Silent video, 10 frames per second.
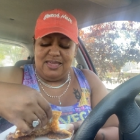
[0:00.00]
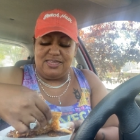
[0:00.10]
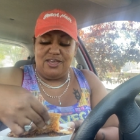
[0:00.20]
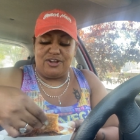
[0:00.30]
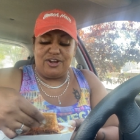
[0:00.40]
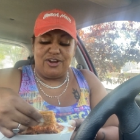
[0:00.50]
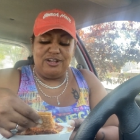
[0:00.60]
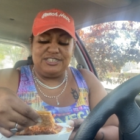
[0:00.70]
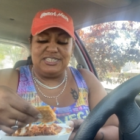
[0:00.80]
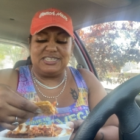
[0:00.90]
Your
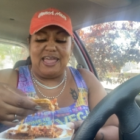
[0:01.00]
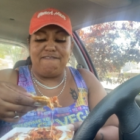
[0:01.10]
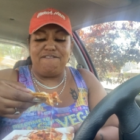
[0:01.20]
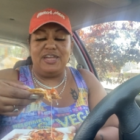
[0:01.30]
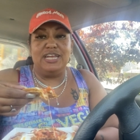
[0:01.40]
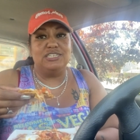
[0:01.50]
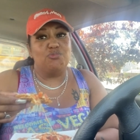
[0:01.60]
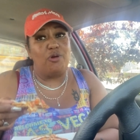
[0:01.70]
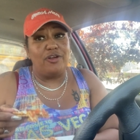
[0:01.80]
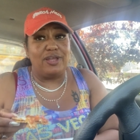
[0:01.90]
girl just got finished
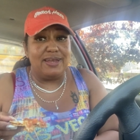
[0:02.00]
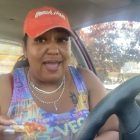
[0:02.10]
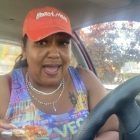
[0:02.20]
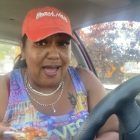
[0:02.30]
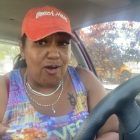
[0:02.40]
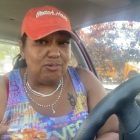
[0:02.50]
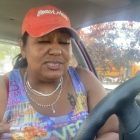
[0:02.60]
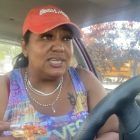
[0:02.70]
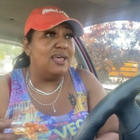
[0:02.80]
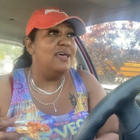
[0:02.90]
working
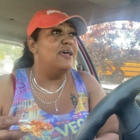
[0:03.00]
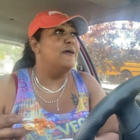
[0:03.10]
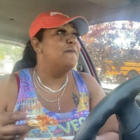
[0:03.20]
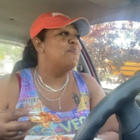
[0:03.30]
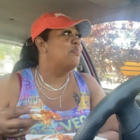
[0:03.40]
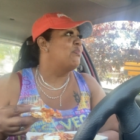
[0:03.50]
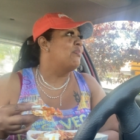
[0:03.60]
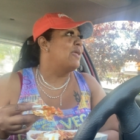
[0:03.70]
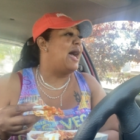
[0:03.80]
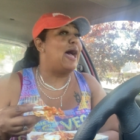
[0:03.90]
out.
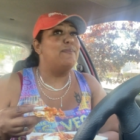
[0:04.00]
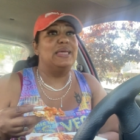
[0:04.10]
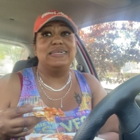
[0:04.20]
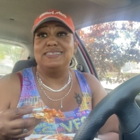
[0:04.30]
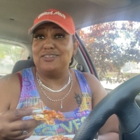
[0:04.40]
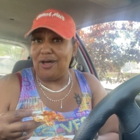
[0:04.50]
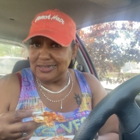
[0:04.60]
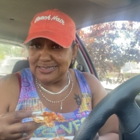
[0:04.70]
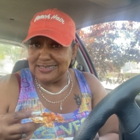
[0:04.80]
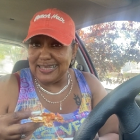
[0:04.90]
I'm
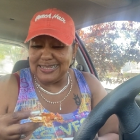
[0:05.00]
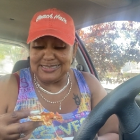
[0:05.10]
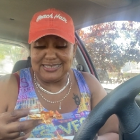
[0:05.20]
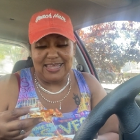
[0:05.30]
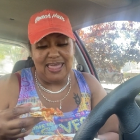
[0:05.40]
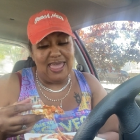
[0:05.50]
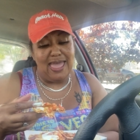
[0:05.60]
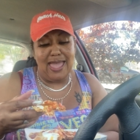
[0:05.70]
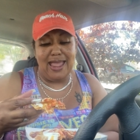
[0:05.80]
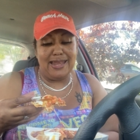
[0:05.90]
exhausted
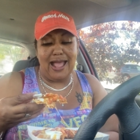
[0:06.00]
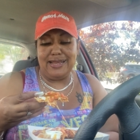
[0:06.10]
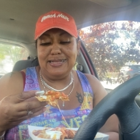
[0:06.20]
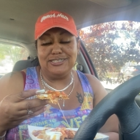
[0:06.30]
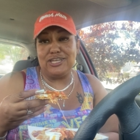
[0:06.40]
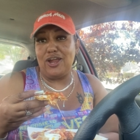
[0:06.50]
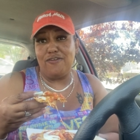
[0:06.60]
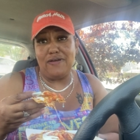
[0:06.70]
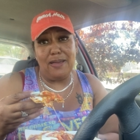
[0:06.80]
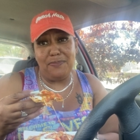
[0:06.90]
and I
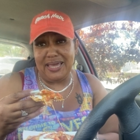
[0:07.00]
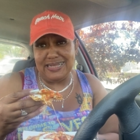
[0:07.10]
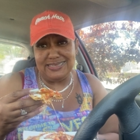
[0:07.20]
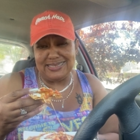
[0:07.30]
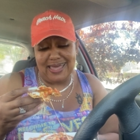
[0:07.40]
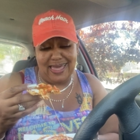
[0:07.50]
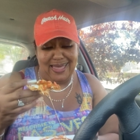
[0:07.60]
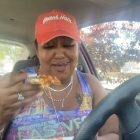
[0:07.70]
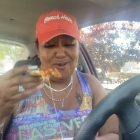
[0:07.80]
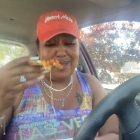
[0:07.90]
deserve a pizza,
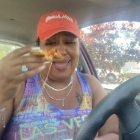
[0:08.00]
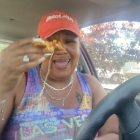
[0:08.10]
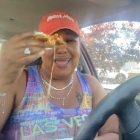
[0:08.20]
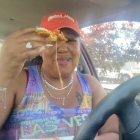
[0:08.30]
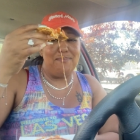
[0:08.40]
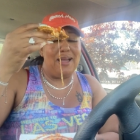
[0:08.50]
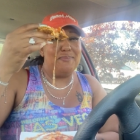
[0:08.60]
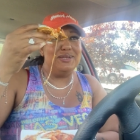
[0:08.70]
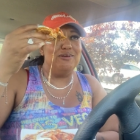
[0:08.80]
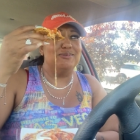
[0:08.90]
okay?
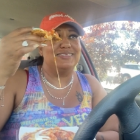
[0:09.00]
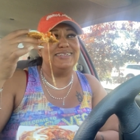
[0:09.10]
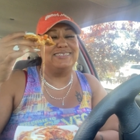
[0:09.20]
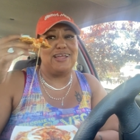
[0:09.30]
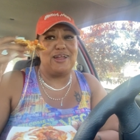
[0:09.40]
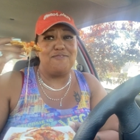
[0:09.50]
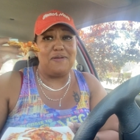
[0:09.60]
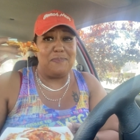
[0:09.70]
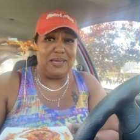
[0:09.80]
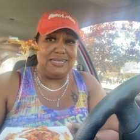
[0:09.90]
Mama Dukes deserve
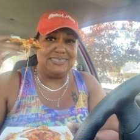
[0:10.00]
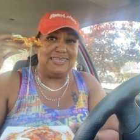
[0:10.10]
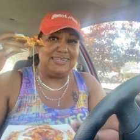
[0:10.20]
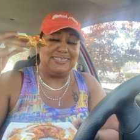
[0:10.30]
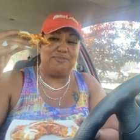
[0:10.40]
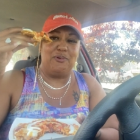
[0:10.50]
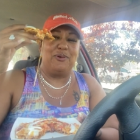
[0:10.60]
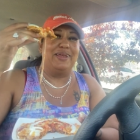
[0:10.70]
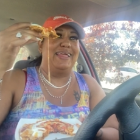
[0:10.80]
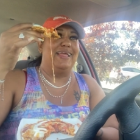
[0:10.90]
a pizza this
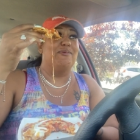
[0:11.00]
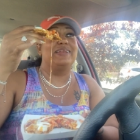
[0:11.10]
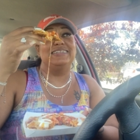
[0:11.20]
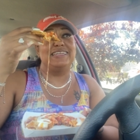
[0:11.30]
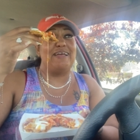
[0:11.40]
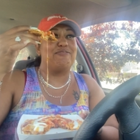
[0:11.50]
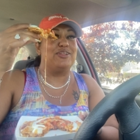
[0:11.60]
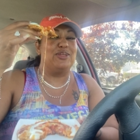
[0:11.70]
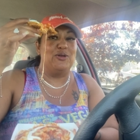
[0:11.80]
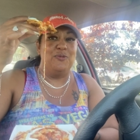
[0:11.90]
morning, well, this
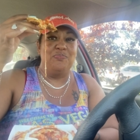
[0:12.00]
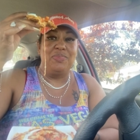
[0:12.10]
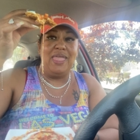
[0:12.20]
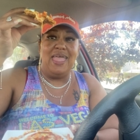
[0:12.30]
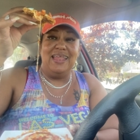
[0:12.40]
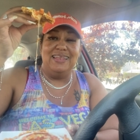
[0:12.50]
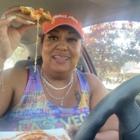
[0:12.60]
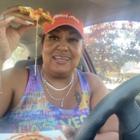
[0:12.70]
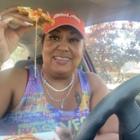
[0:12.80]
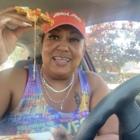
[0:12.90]
afternoon.
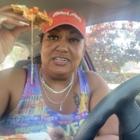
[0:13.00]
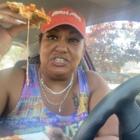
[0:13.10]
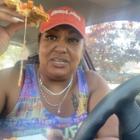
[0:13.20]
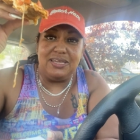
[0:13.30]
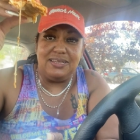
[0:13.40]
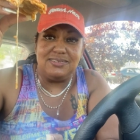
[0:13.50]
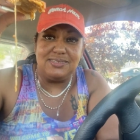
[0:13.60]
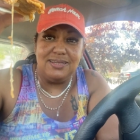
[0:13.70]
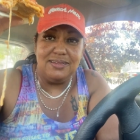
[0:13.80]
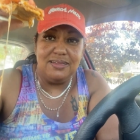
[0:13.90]
Look at that cheese.